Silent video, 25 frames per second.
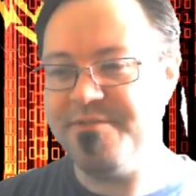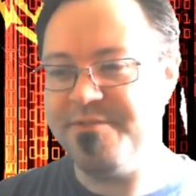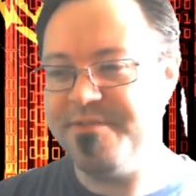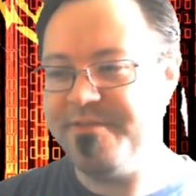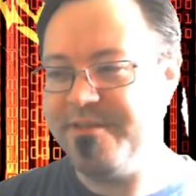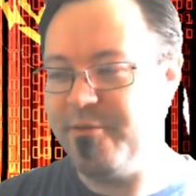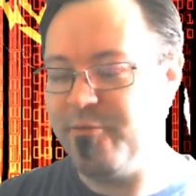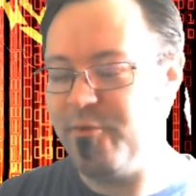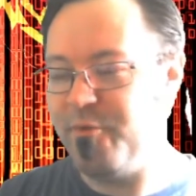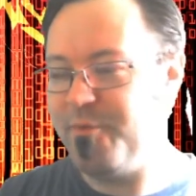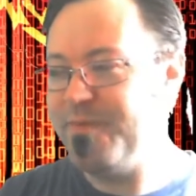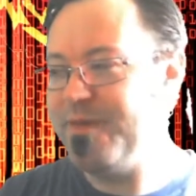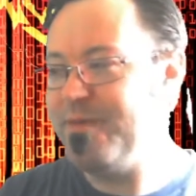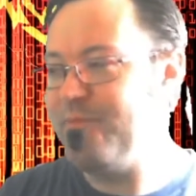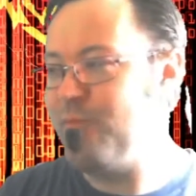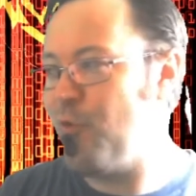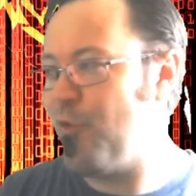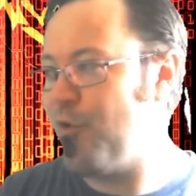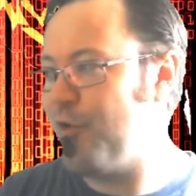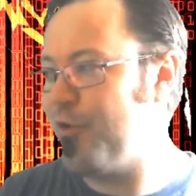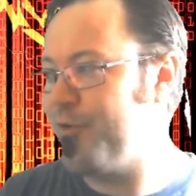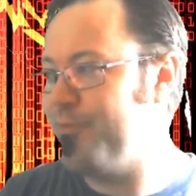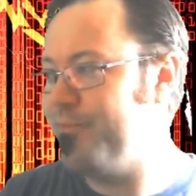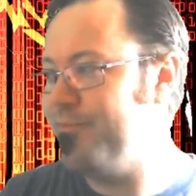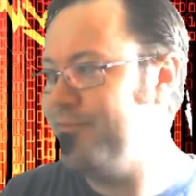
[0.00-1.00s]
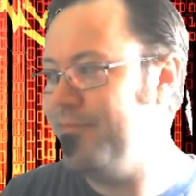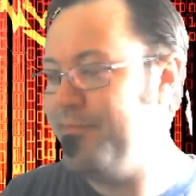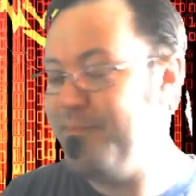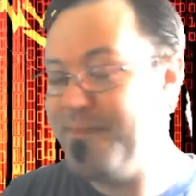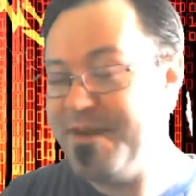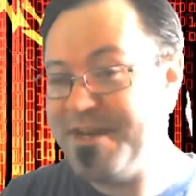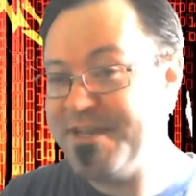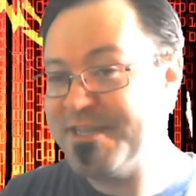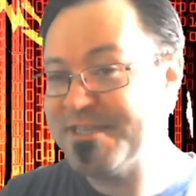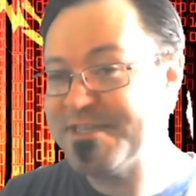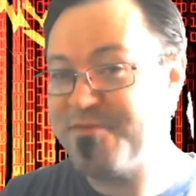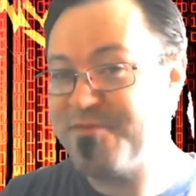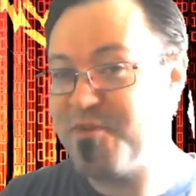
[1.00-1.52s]
it will be more
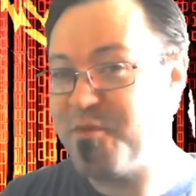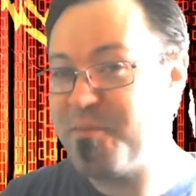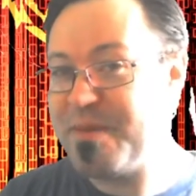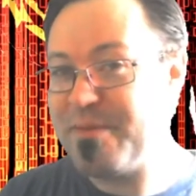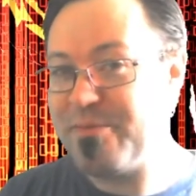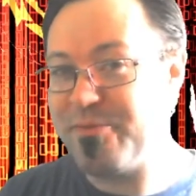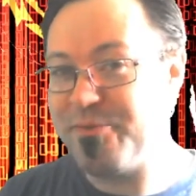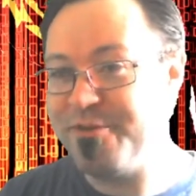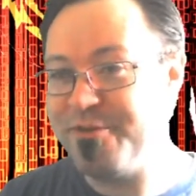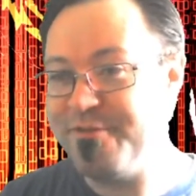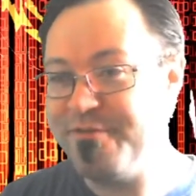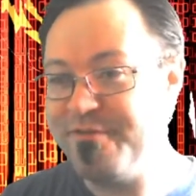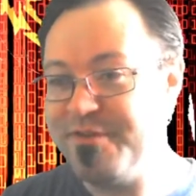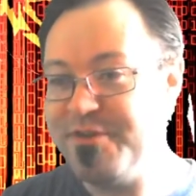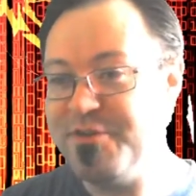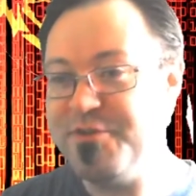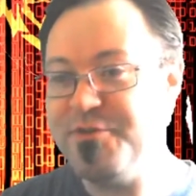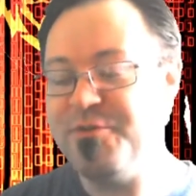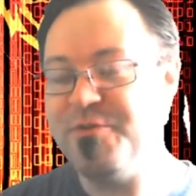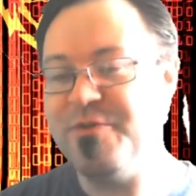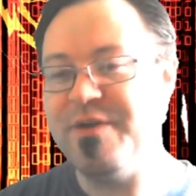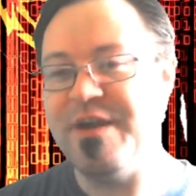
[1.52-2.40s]
minutes for people to view,